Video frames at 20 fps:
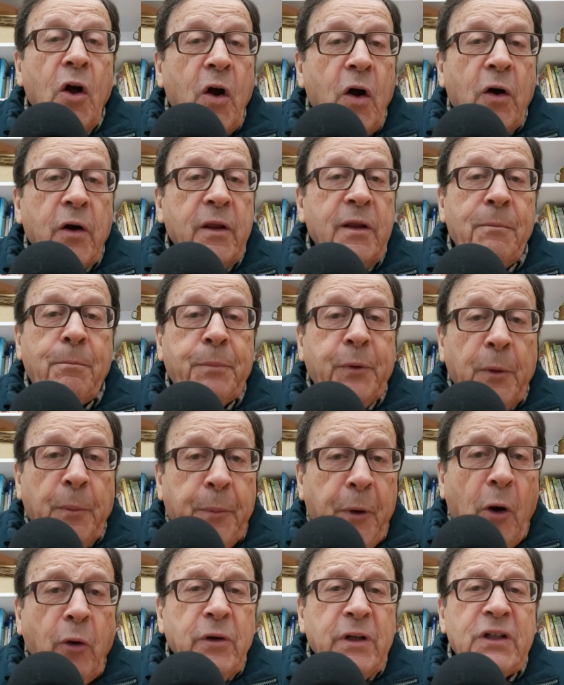or the
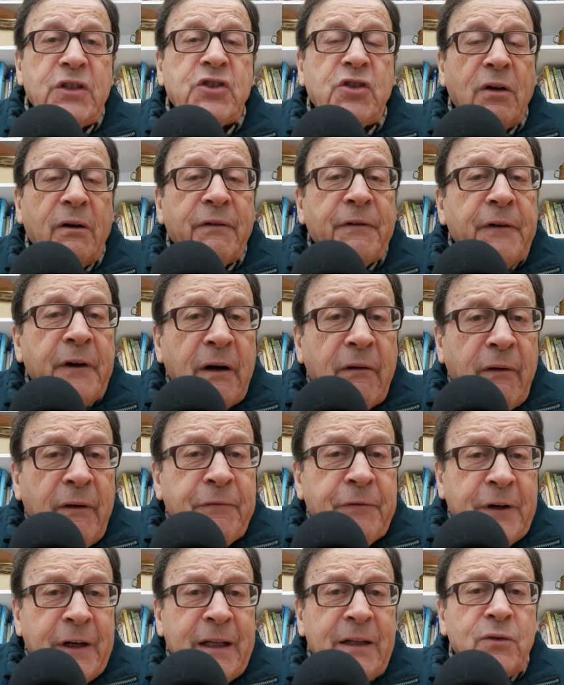proponents of a
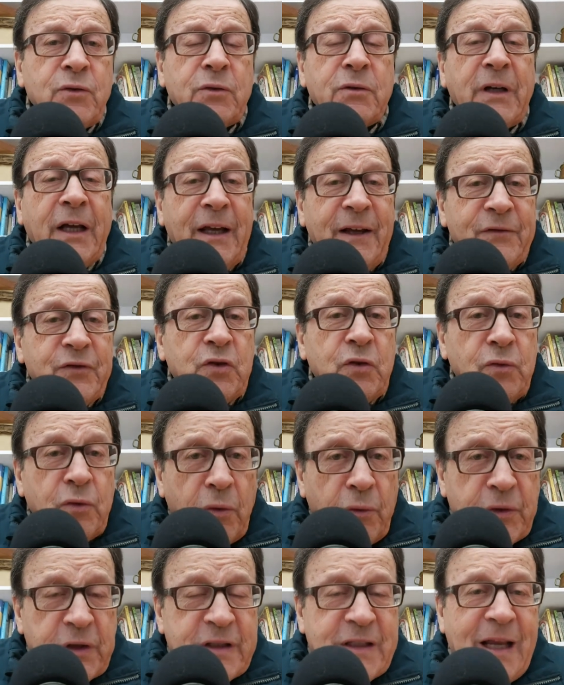referendum have to
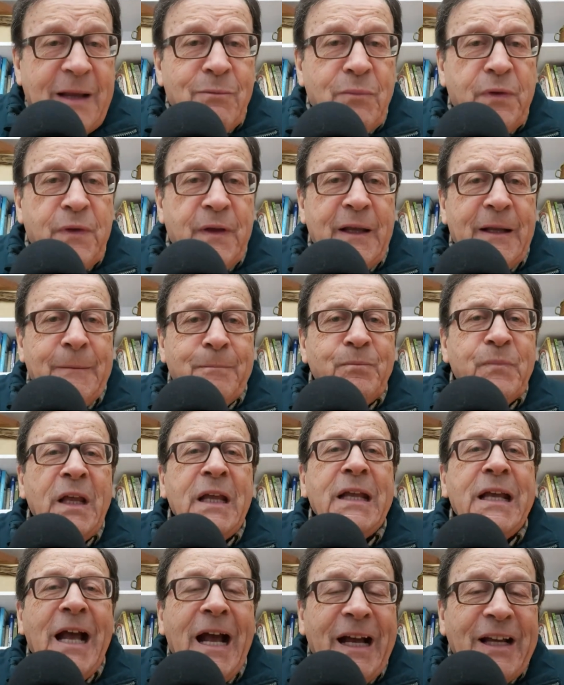do the same thing,
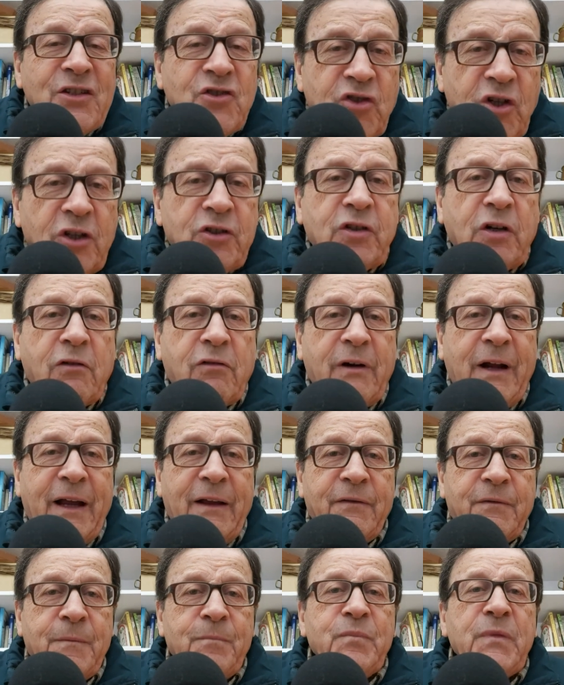has not
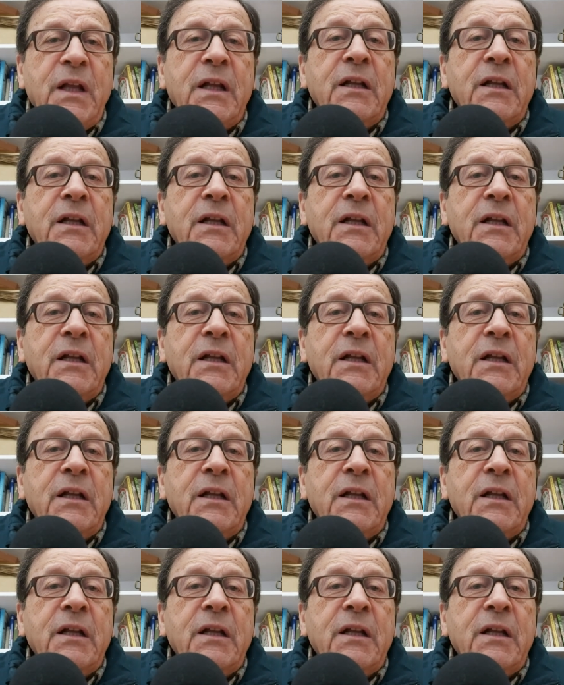arrived.